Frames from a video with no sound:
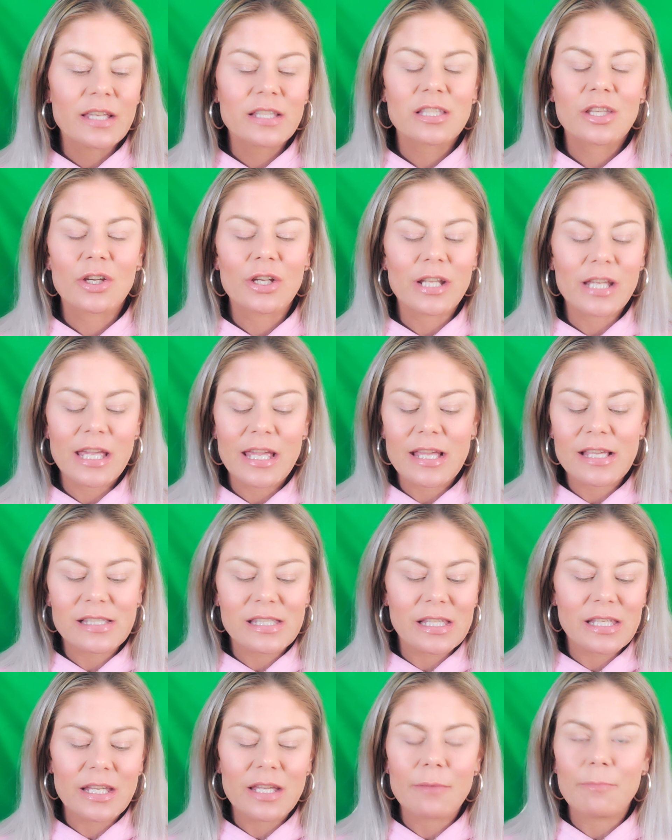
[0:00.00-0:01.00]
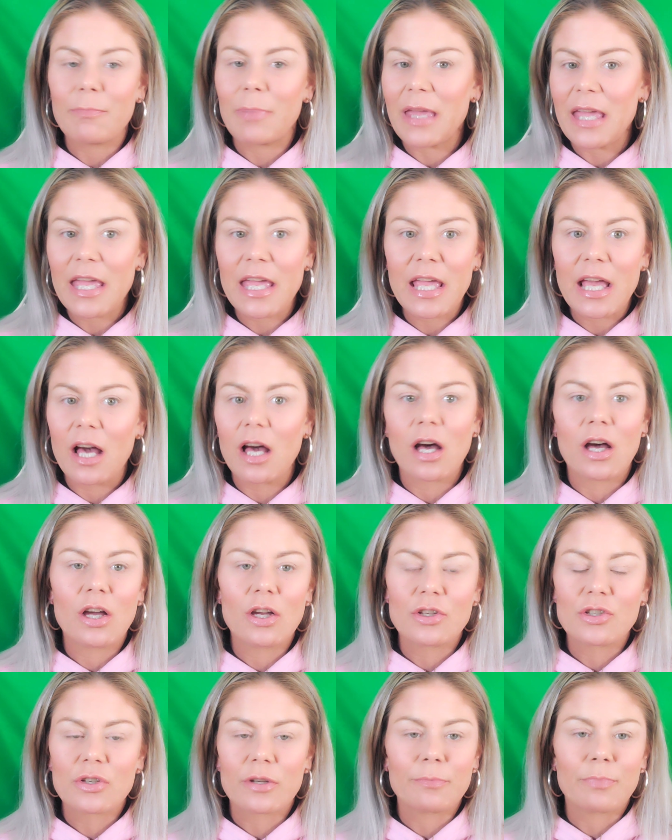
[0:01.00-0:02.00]
This could easily be
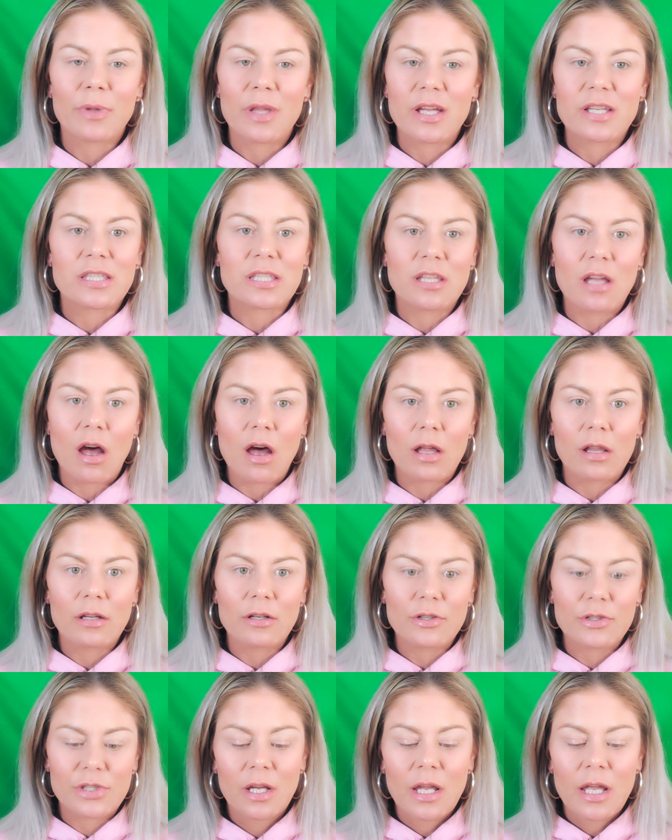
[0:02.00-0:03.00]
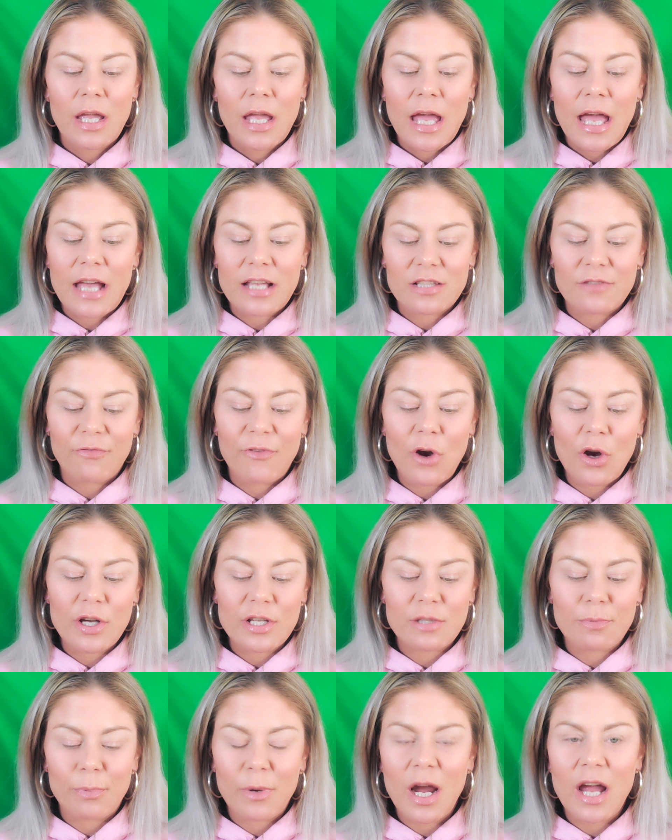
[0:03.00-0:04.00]
$100+ as
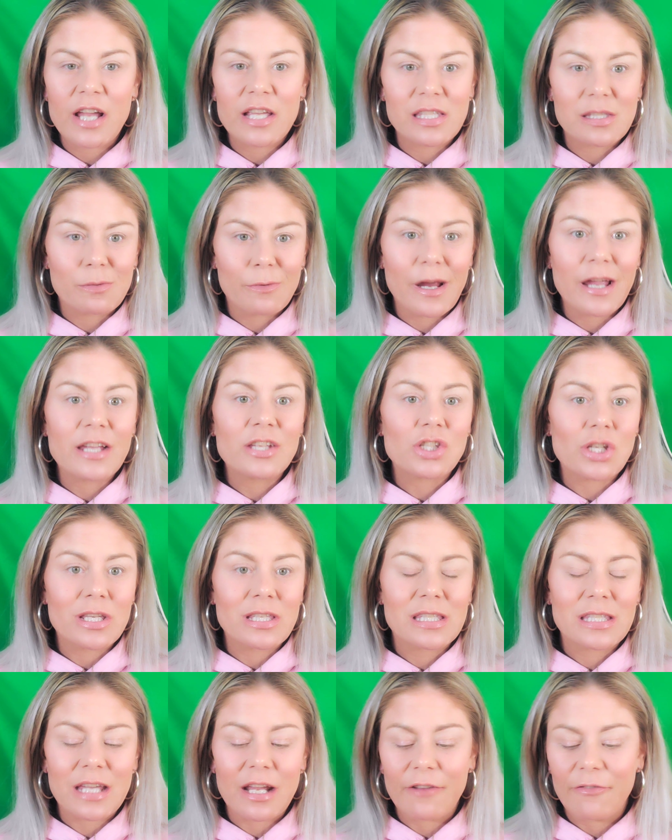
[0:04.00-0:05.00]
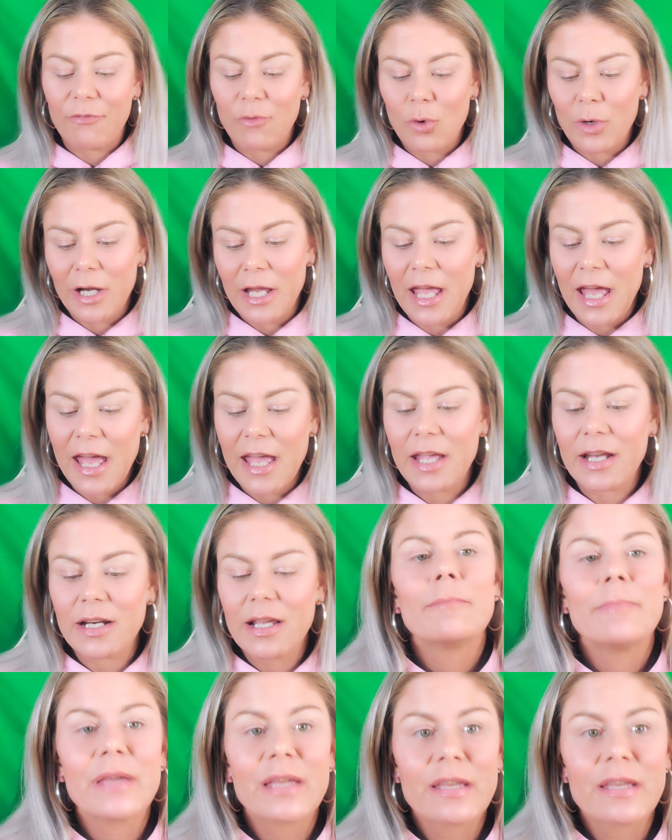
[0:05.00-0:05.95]
far as price range instead of $48.